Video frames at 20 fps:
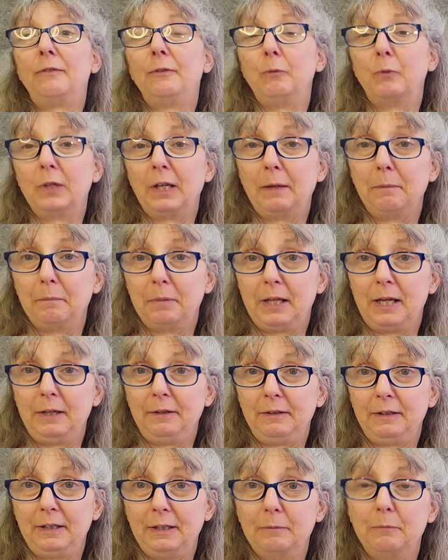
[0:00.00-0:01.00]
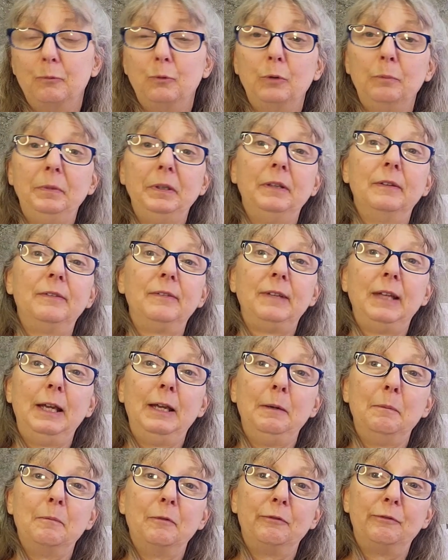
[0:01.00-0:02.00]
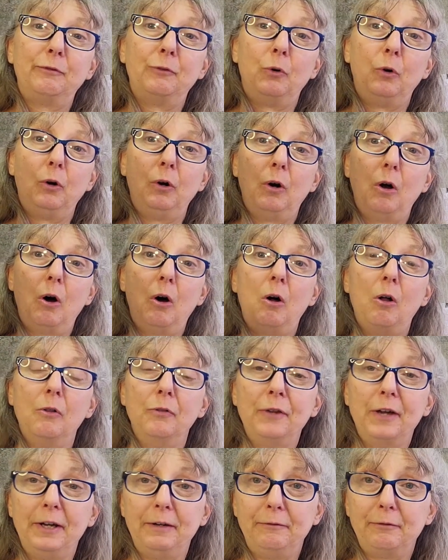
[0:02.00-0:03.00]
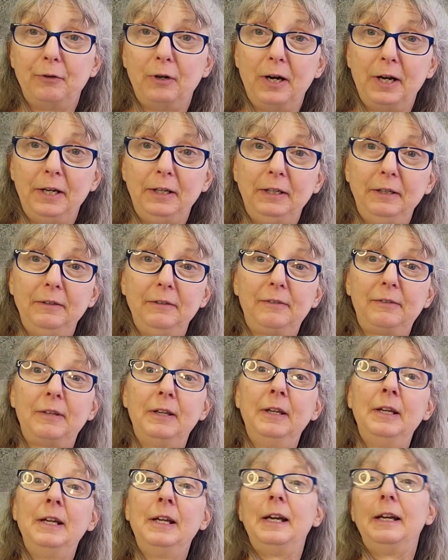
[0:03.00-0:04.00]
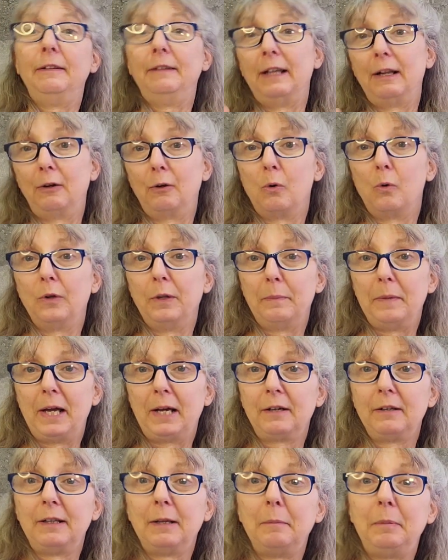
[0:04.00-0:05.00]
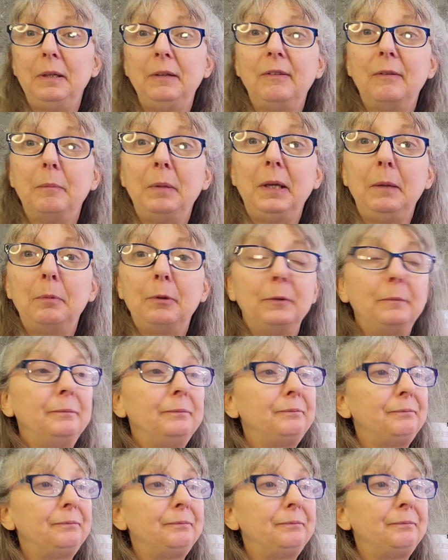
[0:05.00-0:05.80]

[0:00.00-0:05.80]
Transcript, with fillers: and when I'm planting them will be the same for all nine varieties and that'll go on the back of that piece of paper.